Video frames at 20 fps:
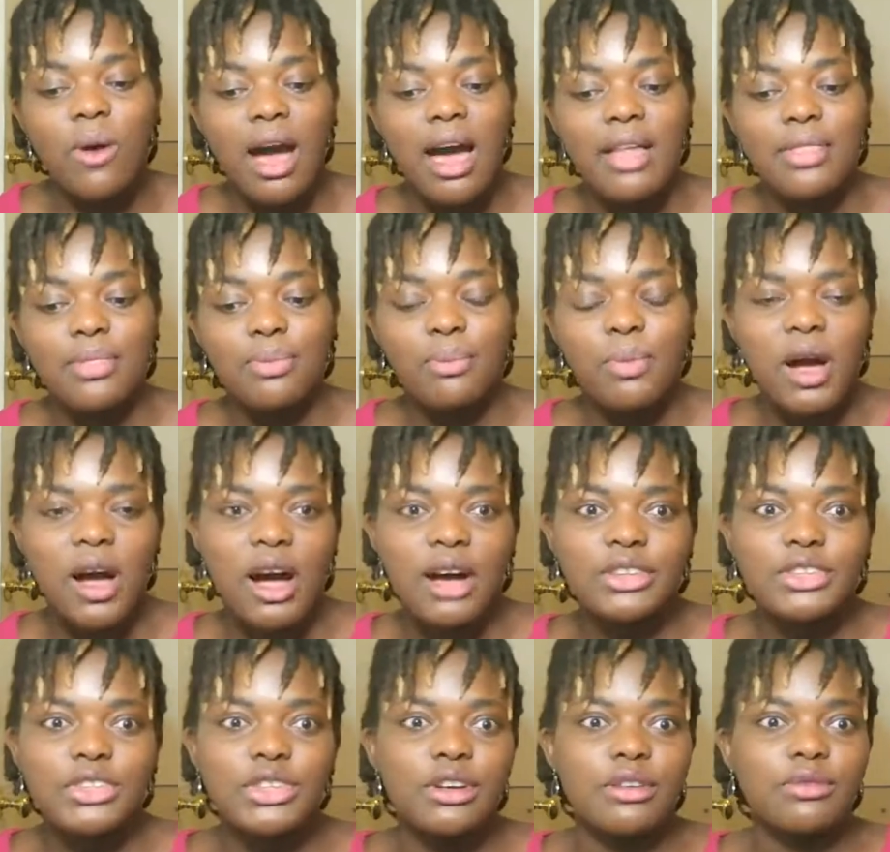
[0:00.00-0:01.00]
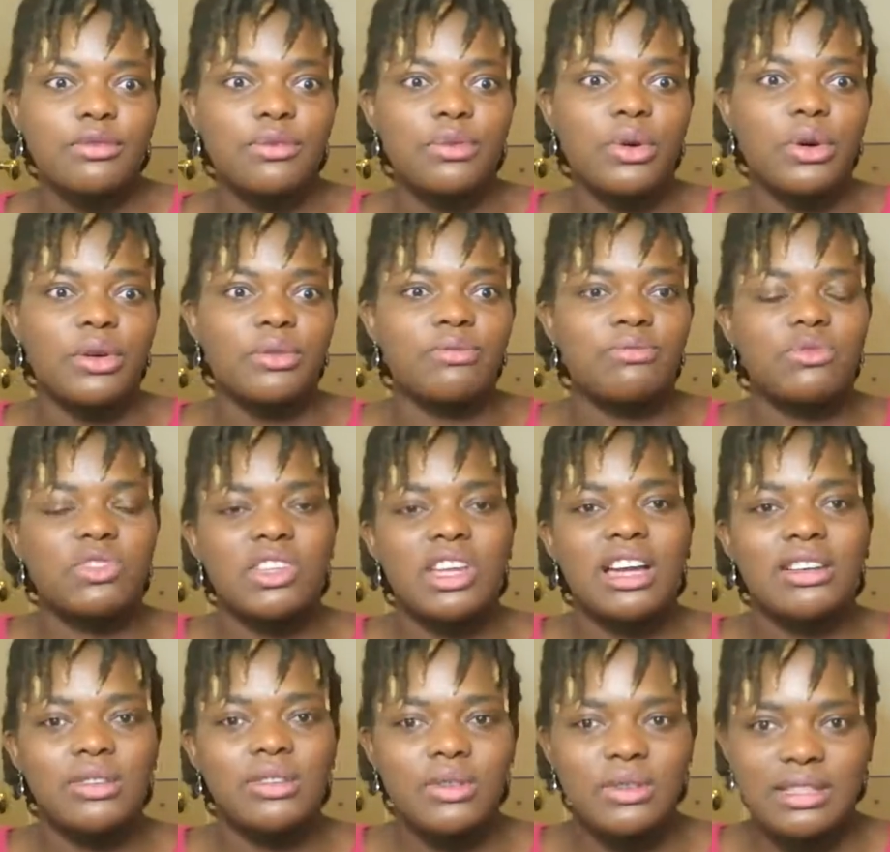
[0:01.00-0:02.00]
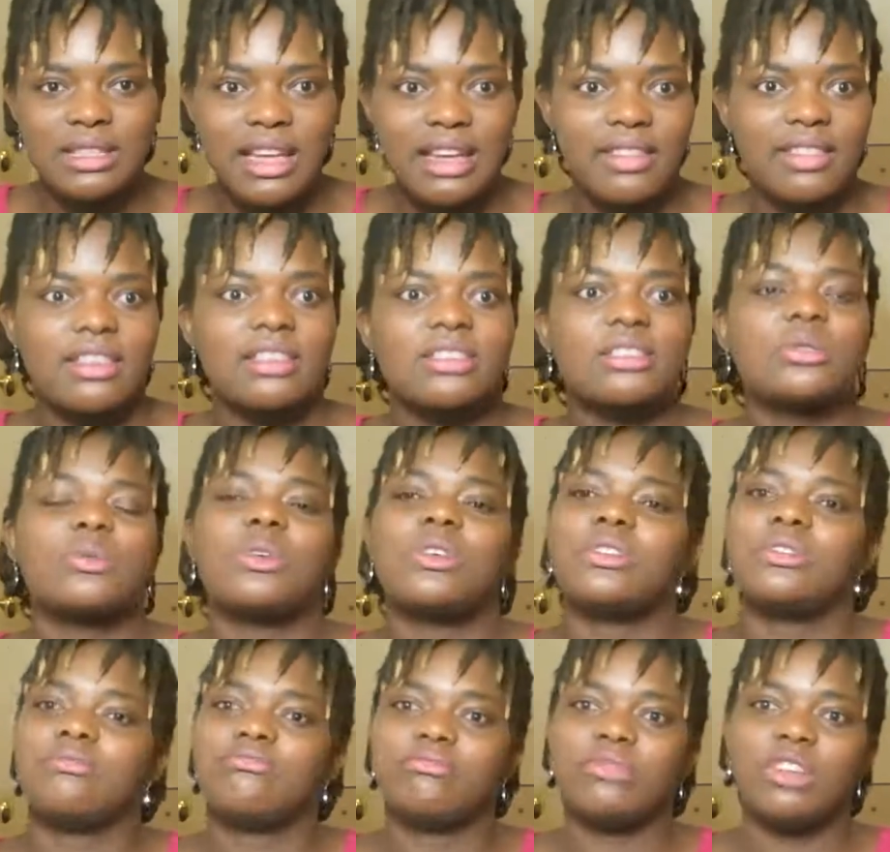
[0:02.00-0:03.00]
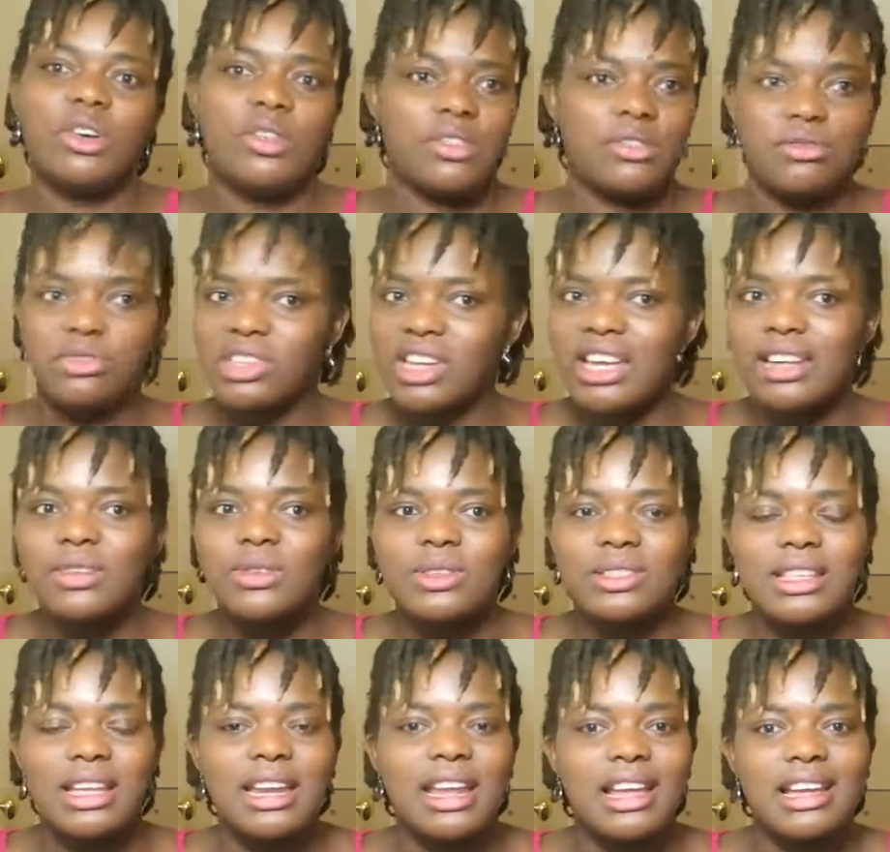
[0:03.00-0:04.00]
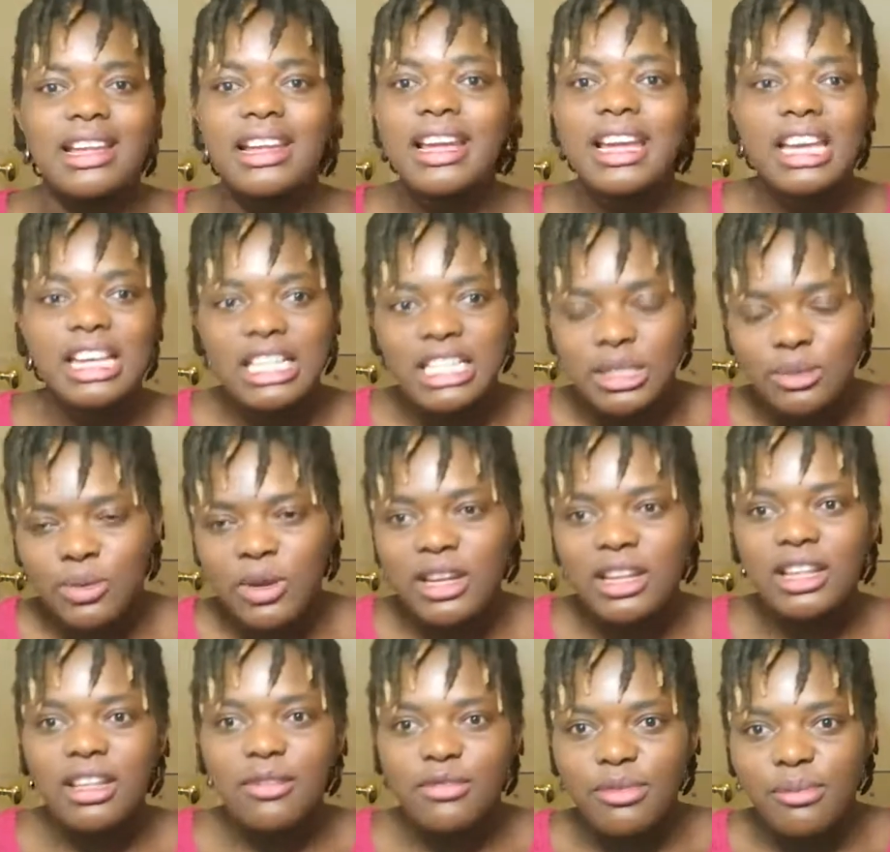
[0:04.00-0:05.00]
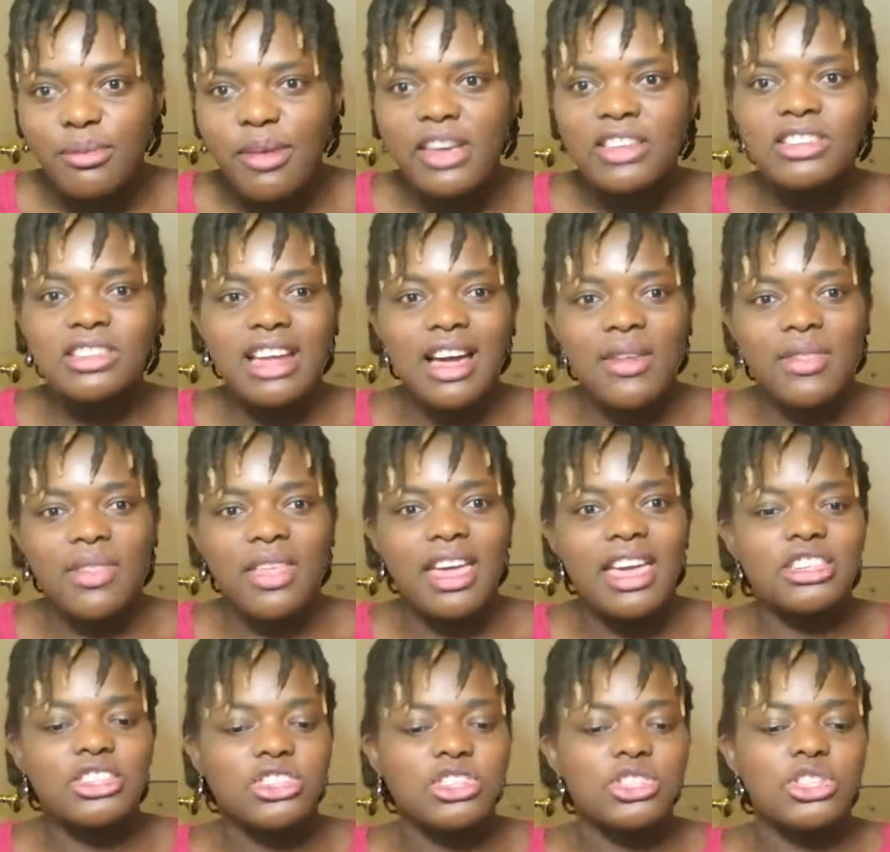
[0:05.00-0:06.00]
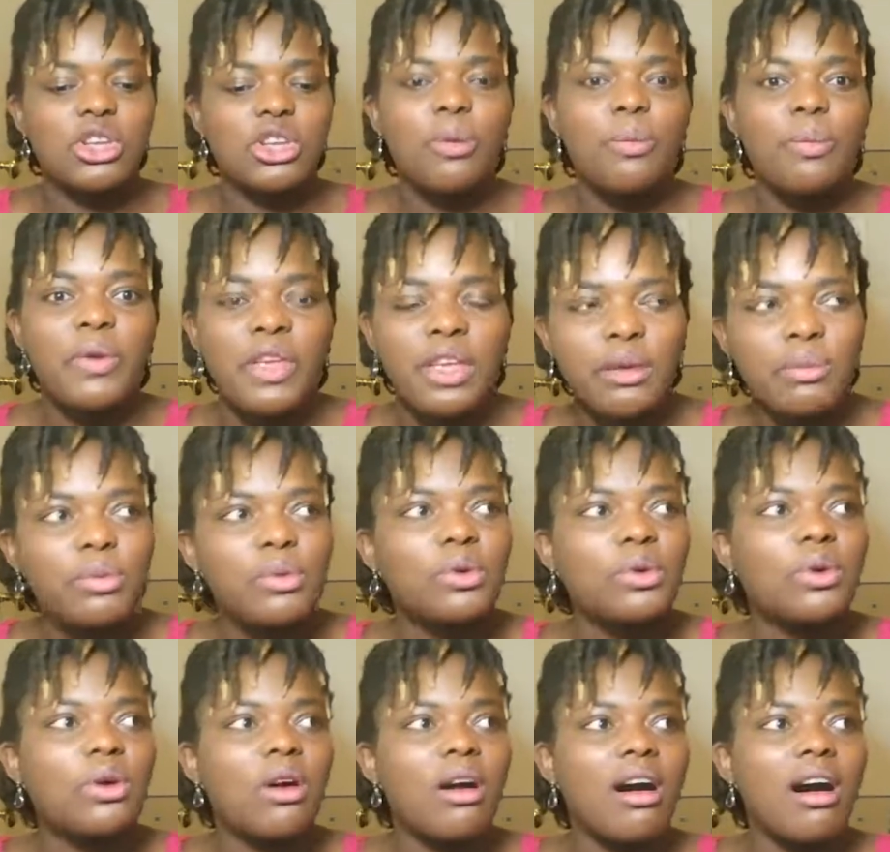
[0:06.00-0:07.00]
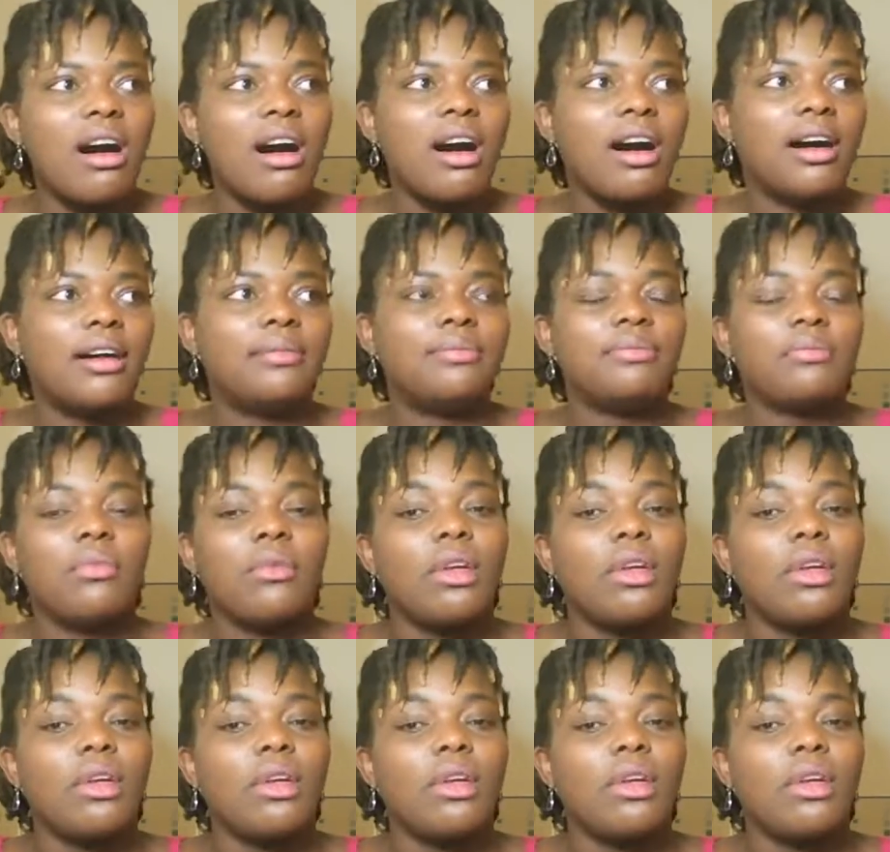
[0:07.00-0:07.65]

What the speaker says: And part of what channels like this one, other channels that are spreading information out there, is so people are,